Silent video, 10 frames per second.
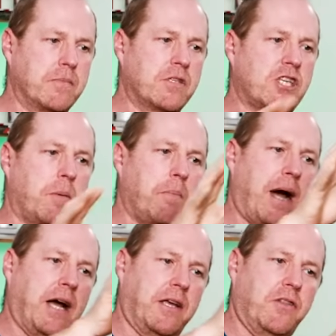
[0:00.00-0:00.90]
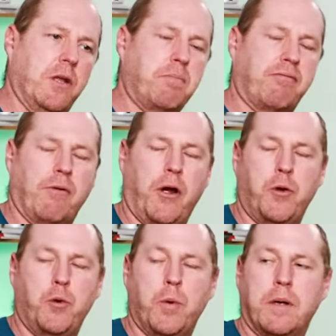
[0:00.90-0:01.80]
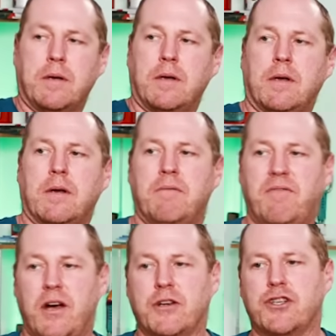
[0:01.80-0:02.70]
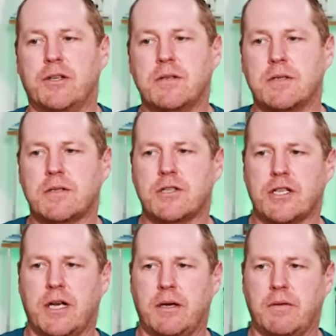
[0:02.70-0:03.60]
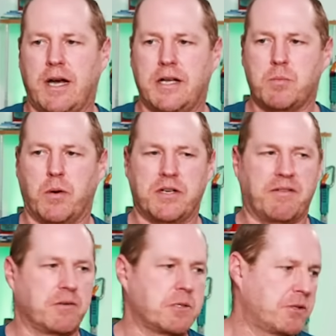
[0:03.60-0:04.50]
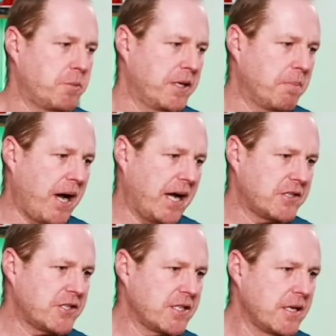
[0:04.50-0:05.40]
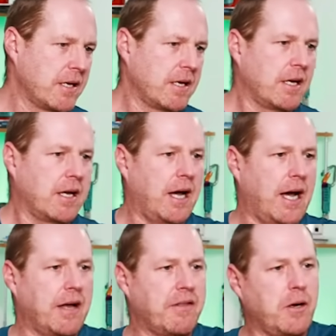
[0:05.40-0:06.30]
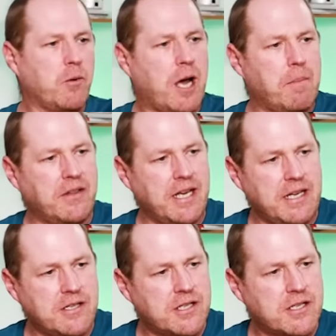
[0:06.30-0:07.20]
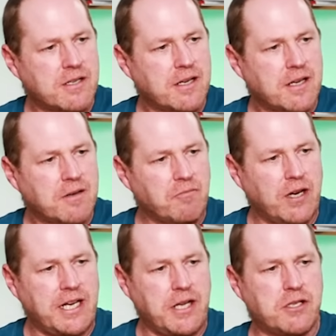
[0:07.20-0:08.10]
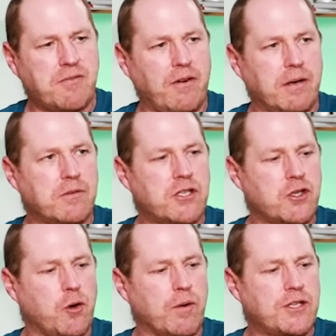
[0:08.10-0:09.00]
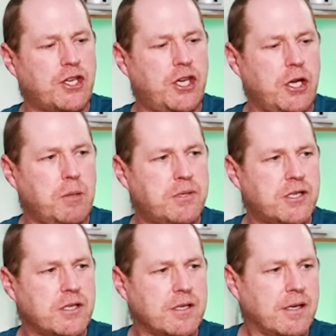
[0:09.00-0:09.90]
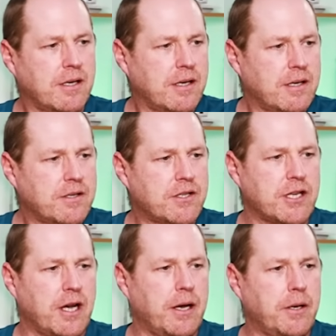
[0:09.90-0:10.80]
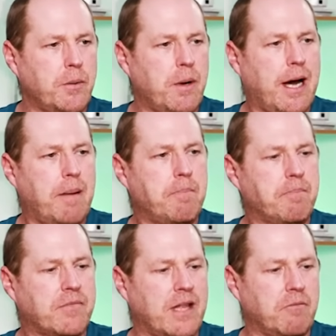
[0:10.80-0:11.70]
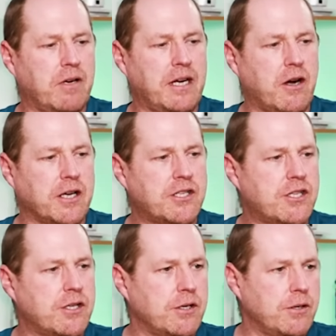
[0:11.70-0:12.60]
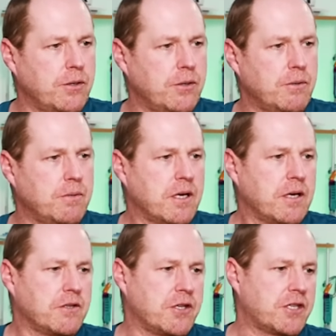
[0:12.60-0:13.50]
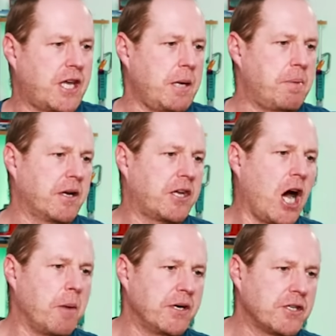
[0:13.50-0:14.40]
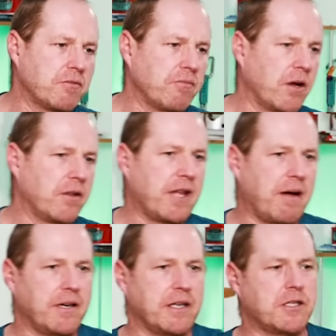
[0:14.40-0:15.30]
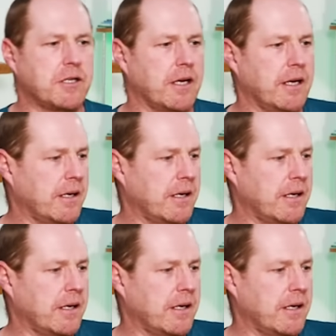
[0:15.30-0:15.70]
summer bag in the Pro version. So that is one difference between the bags. They all come in these really useful little storage cubes. So they're really nice to just keep in a cupboard rather than having it